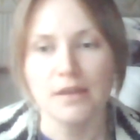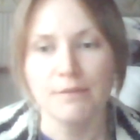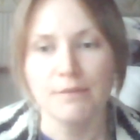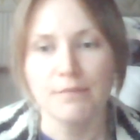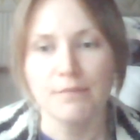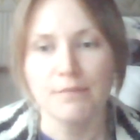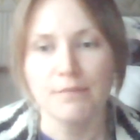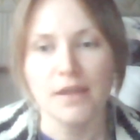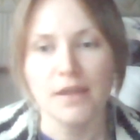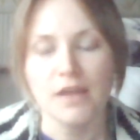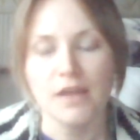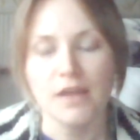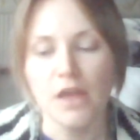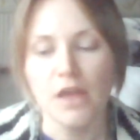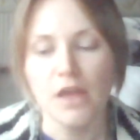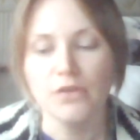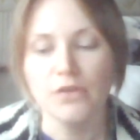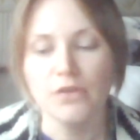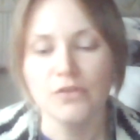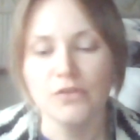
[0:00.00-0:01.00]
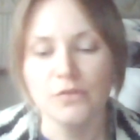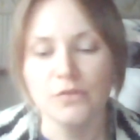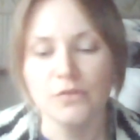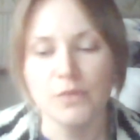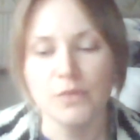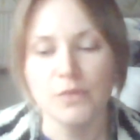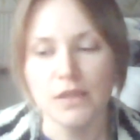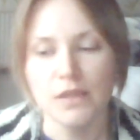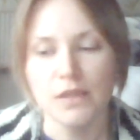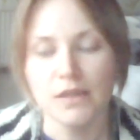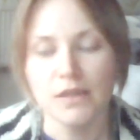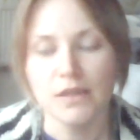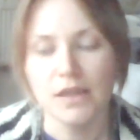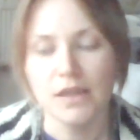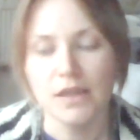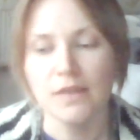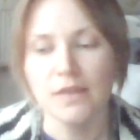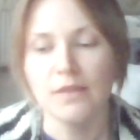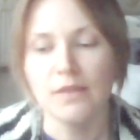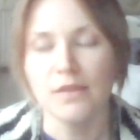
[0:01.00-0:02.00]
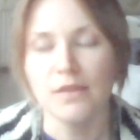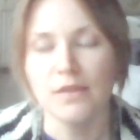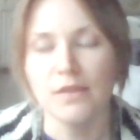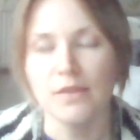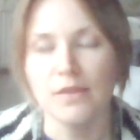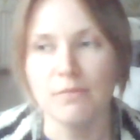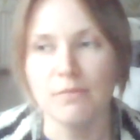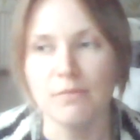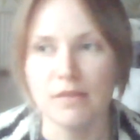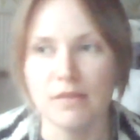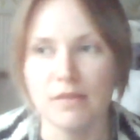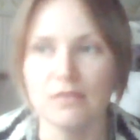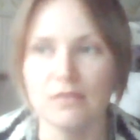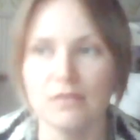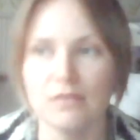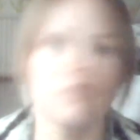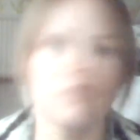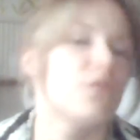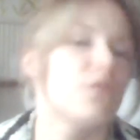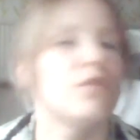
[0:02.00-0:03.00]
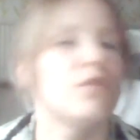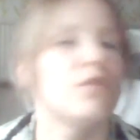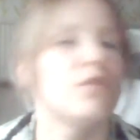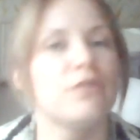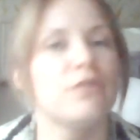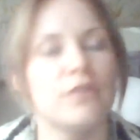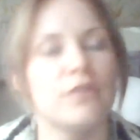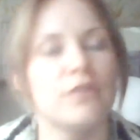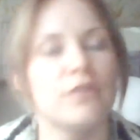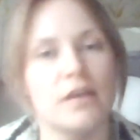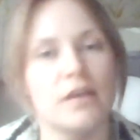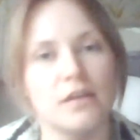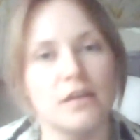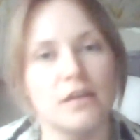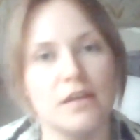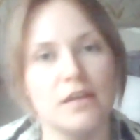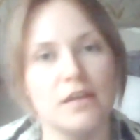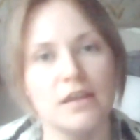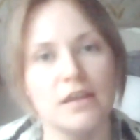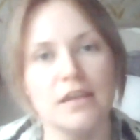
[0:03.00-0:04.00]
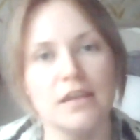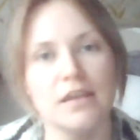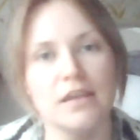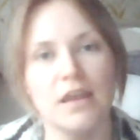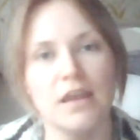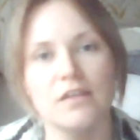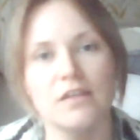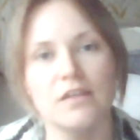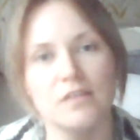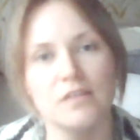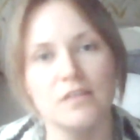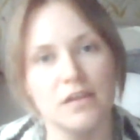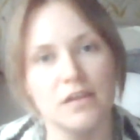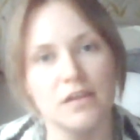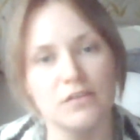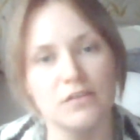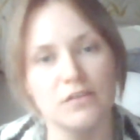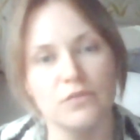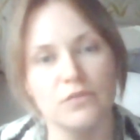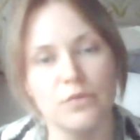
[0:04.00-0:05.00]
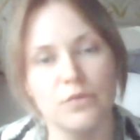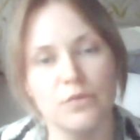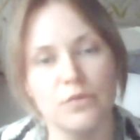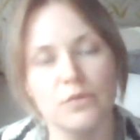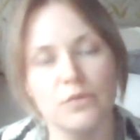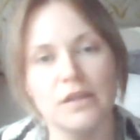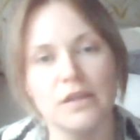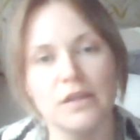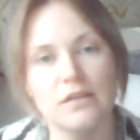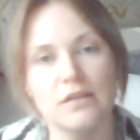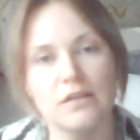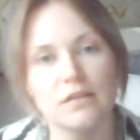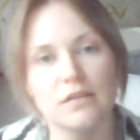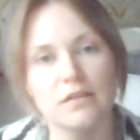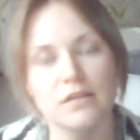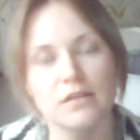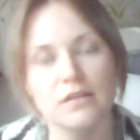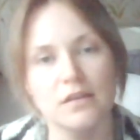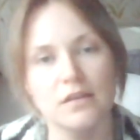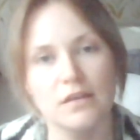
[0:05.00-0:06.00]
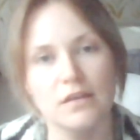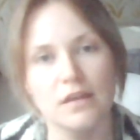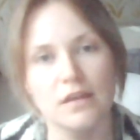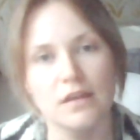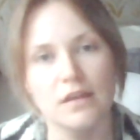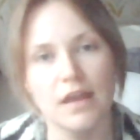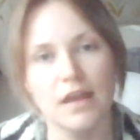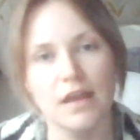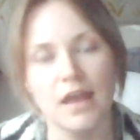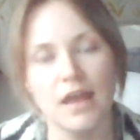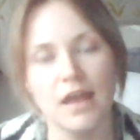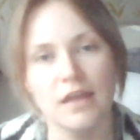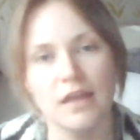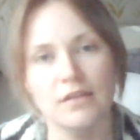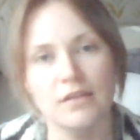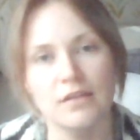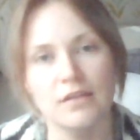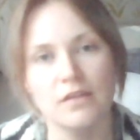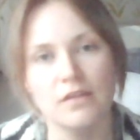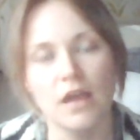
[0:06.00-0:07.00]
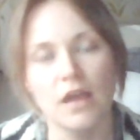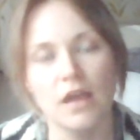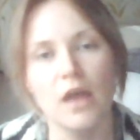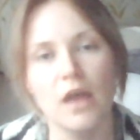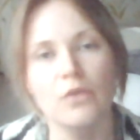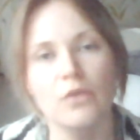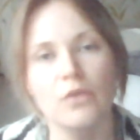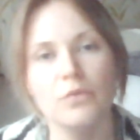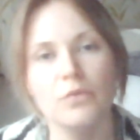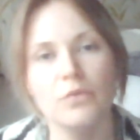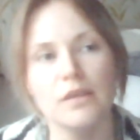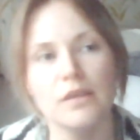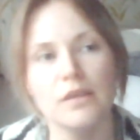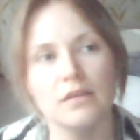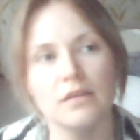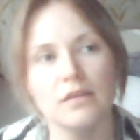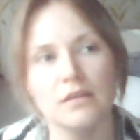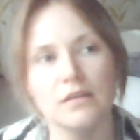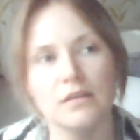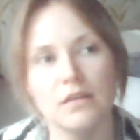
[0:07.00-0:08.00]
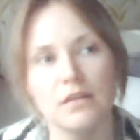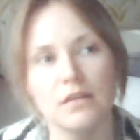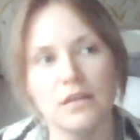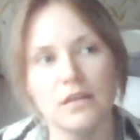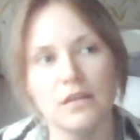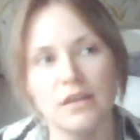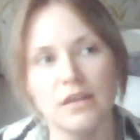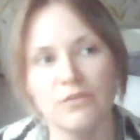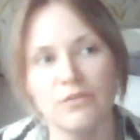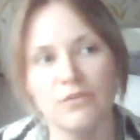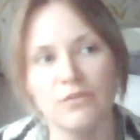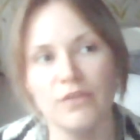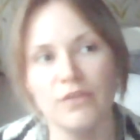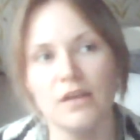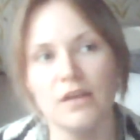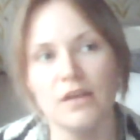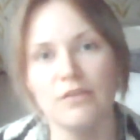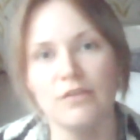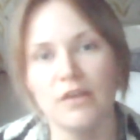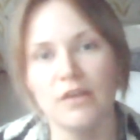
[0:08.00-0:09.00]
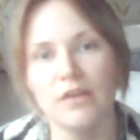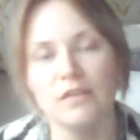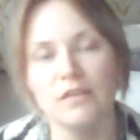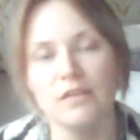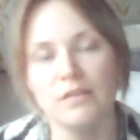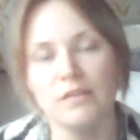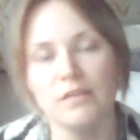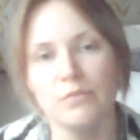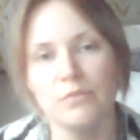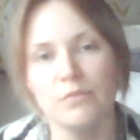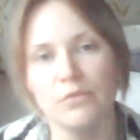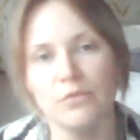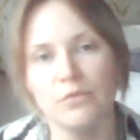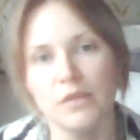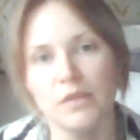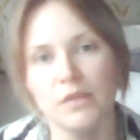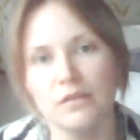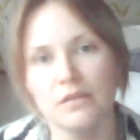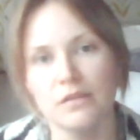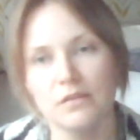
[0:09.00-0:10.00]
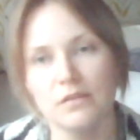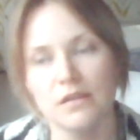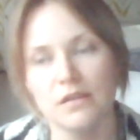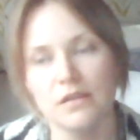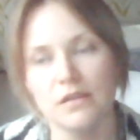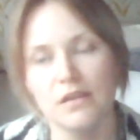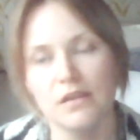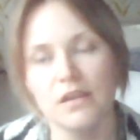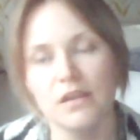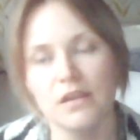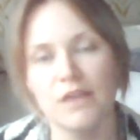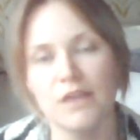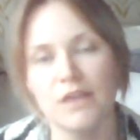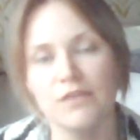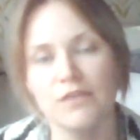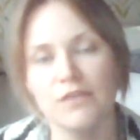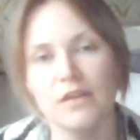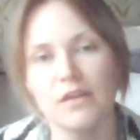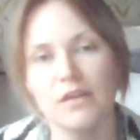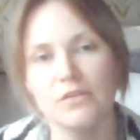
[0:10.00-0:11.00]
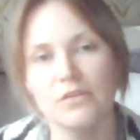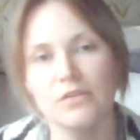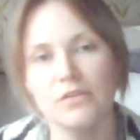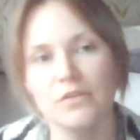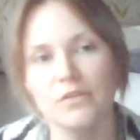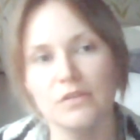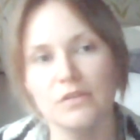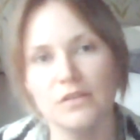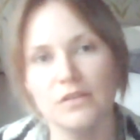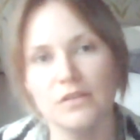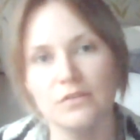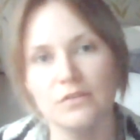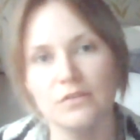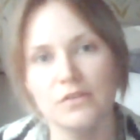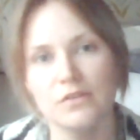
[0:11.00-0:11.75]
And how do we, in the midst of all of that, get a sense of what we need, and how we can, in very, very simple ways, give that to ourselves?